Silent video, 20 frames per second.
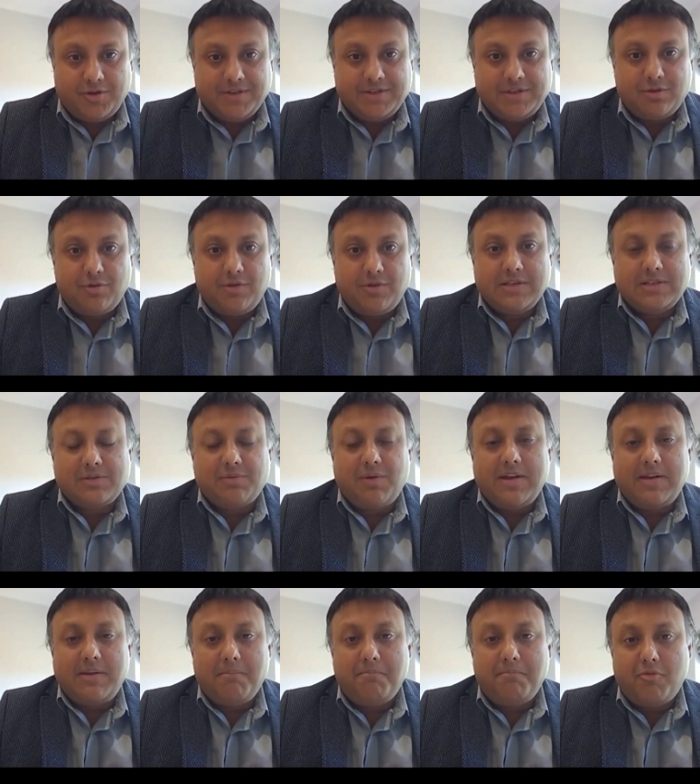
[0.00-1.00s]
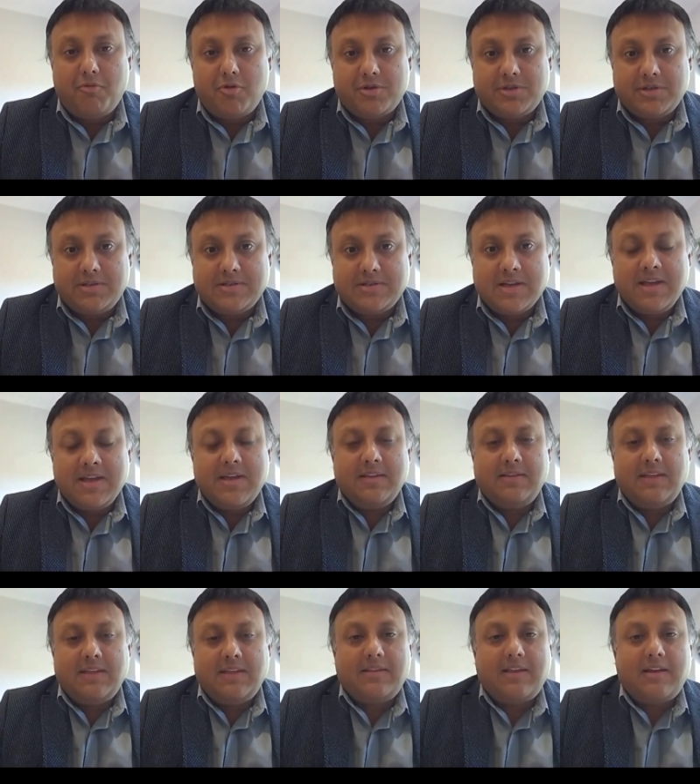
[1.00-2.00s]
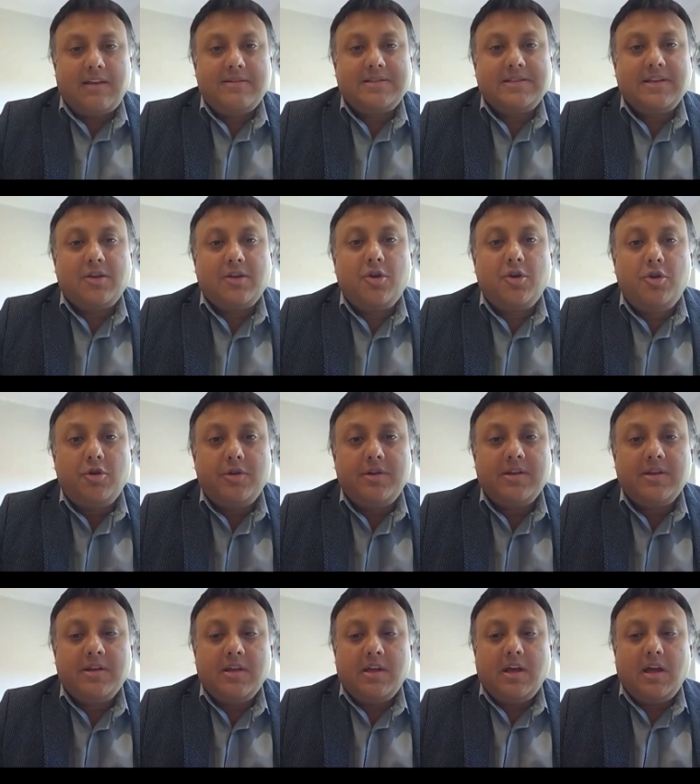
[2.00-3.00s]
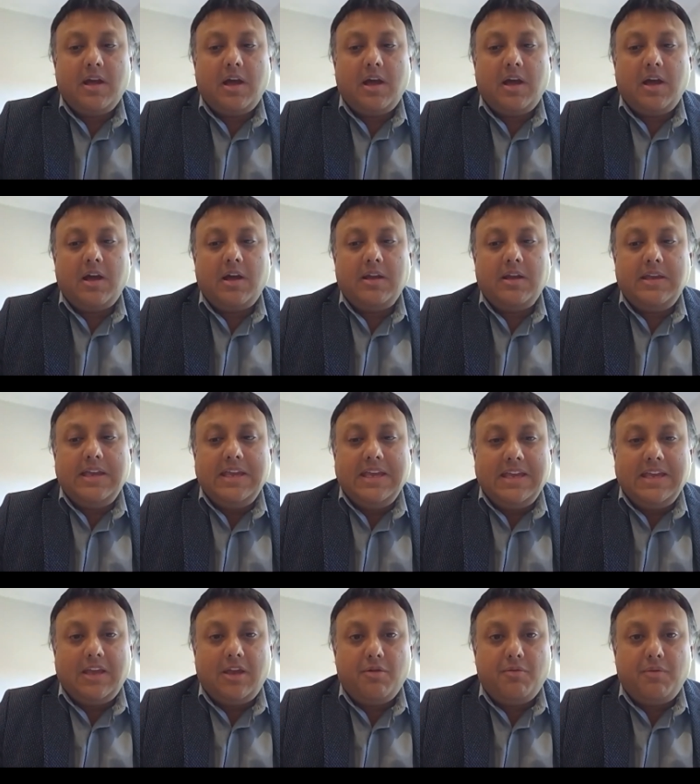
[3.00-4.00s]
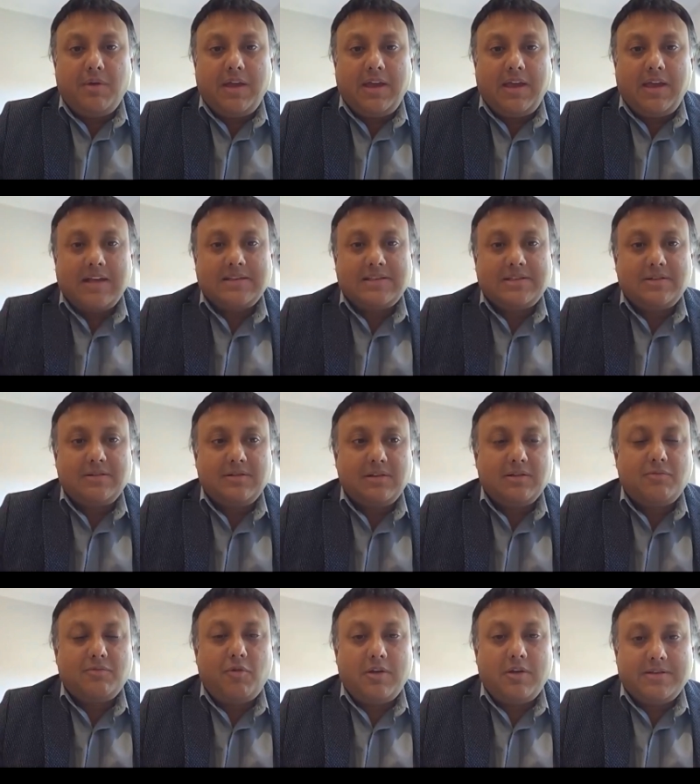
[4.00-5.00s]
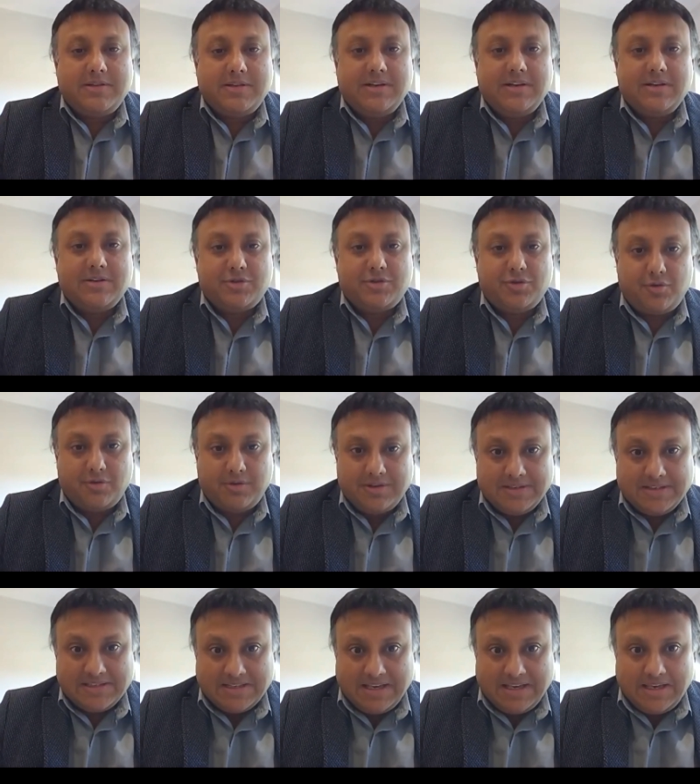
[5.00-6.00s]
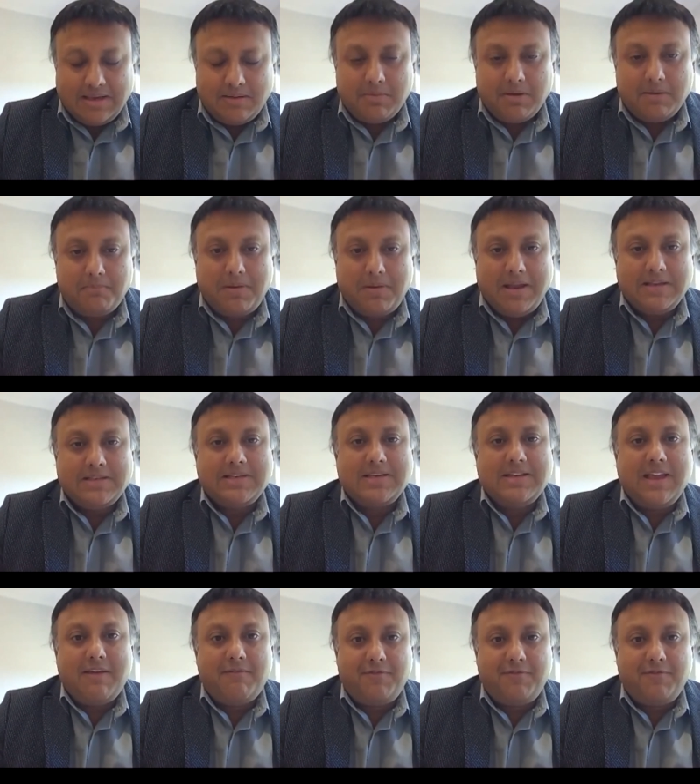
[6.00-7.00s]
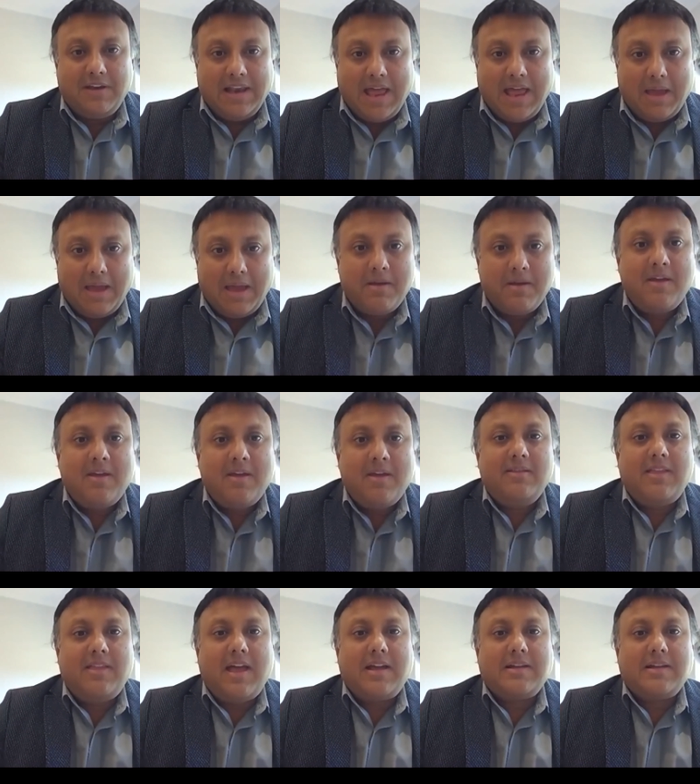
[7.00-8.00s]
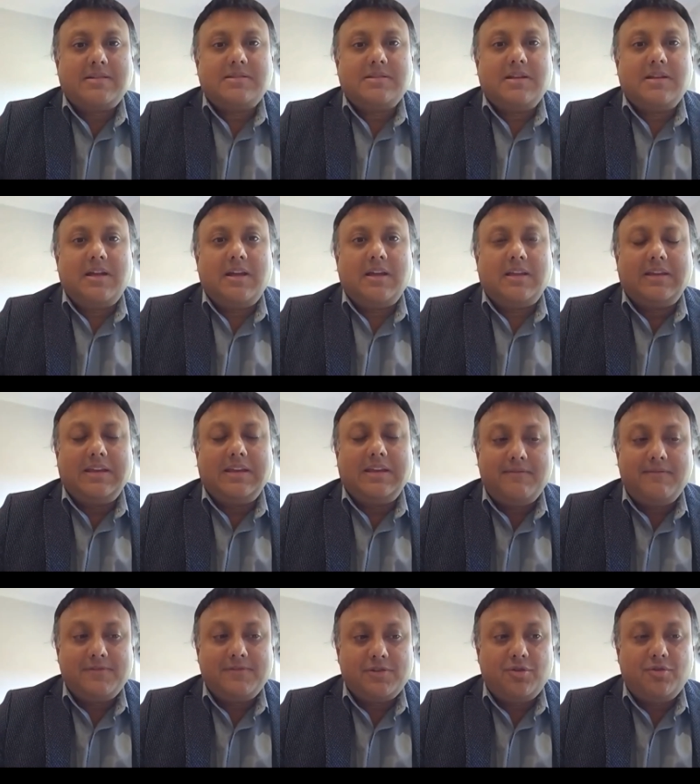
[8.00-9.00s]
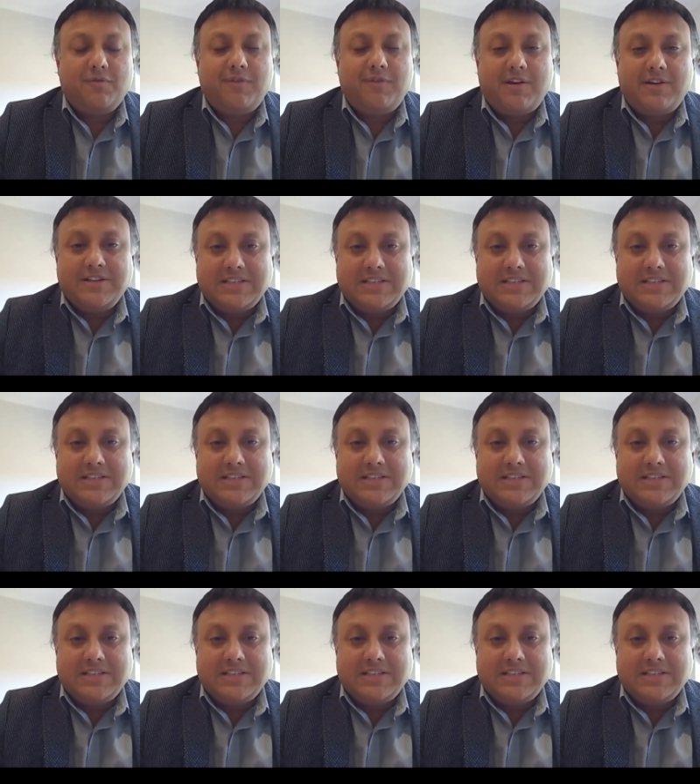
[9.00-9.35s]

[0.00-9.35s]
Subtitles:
So it's important that there is a good EQA, external quality assurance scheme in place in every lab that gives you very